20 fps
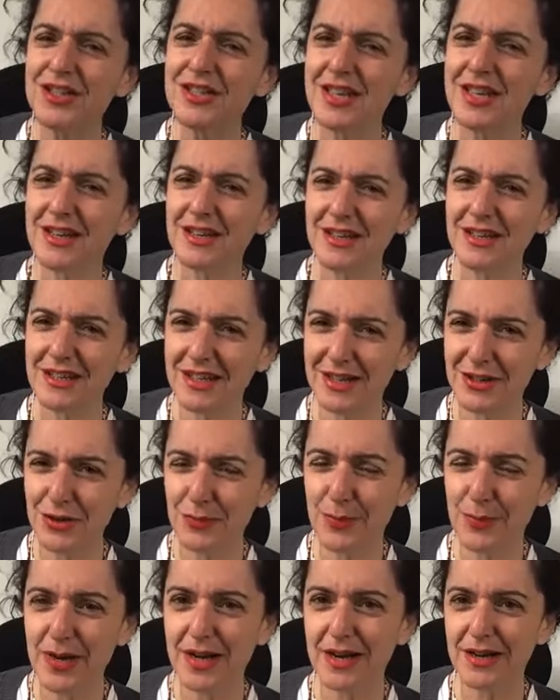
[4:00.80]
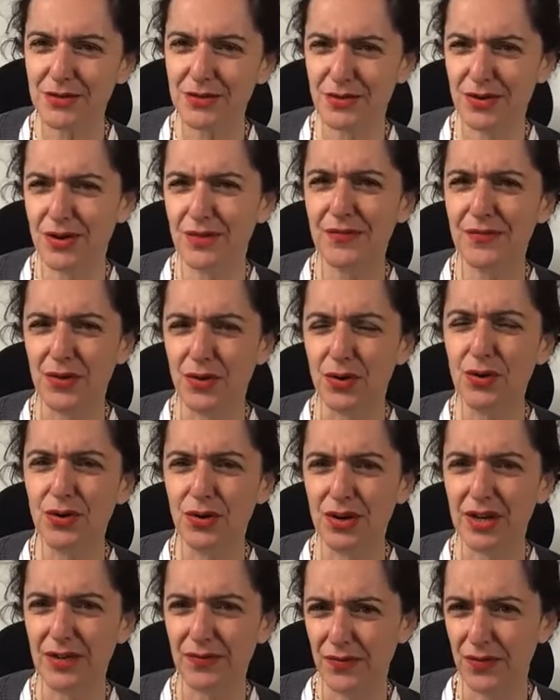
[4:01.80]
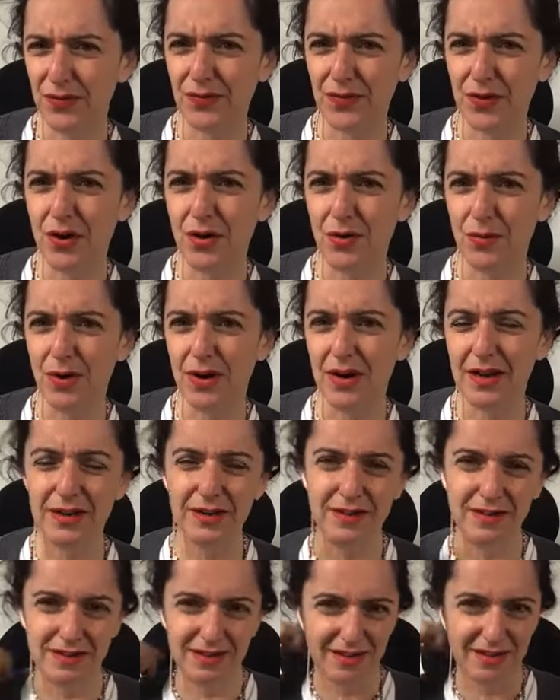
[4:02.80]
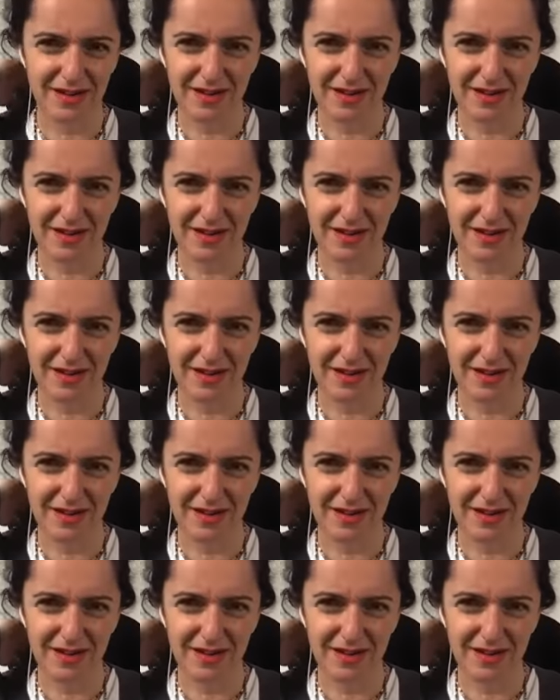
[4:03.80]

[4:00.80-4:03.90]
you let your partner off the hook if you've got one.